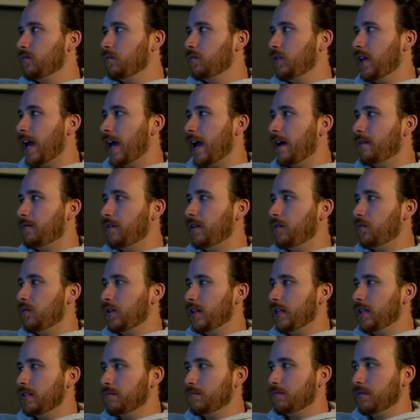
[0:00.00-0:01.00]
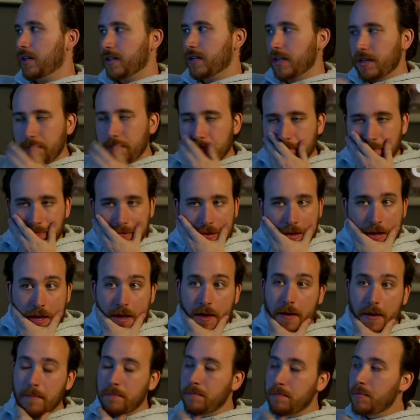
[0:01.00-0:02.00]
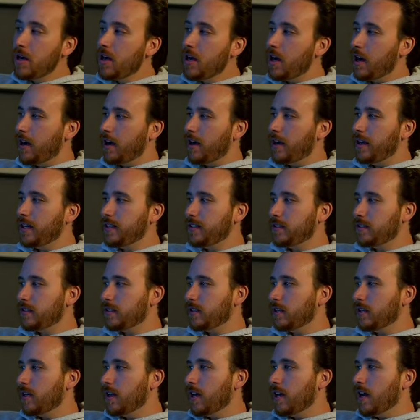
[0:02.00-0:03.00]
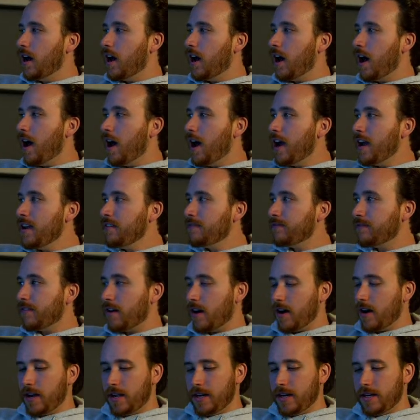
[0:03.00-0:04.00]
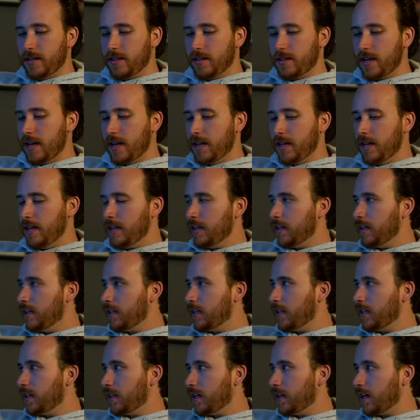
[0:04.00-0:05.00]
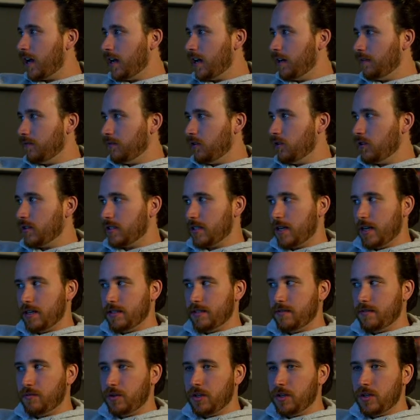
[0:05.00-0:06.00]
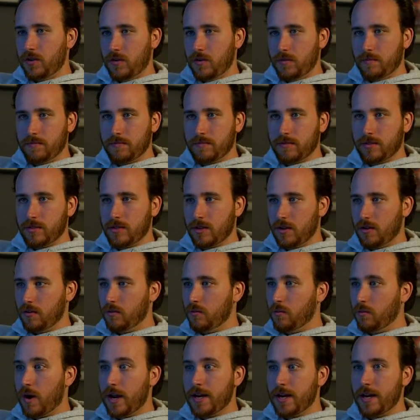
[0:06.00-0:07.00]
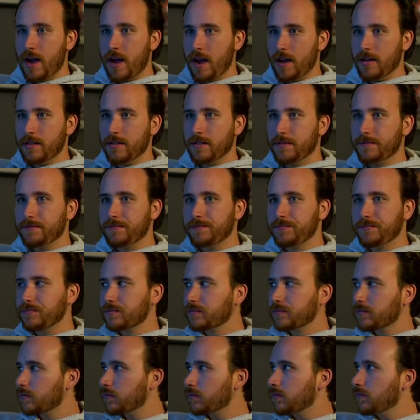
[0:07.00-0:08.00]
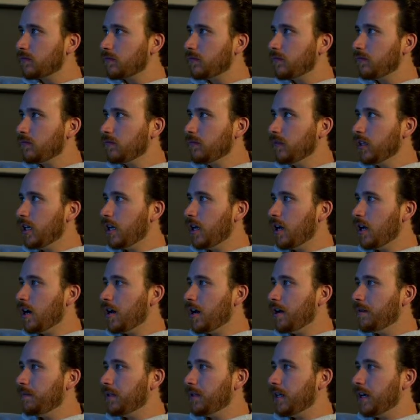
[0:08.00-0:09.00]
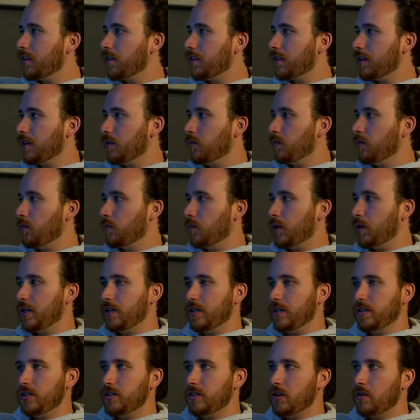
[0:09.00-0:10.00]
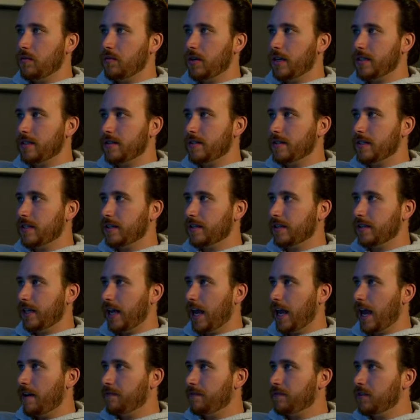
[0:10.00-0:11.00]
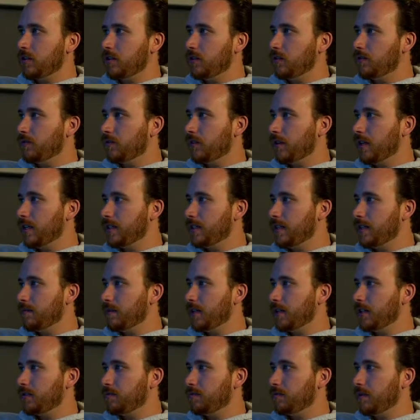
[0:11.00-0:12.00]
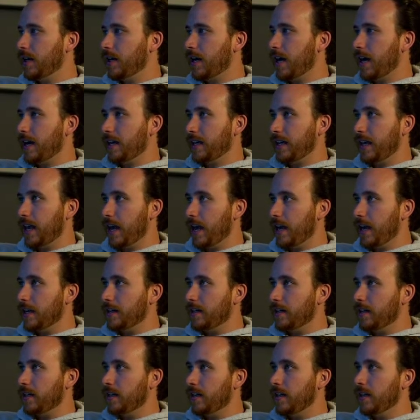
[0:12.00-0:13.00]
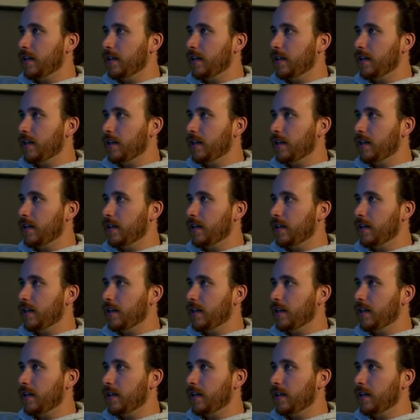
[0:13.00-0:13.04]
we have it with this plugin. But I find that it kind of looks nice if we do. So why not? The other thing we don't necessarily have to do for this image, but again,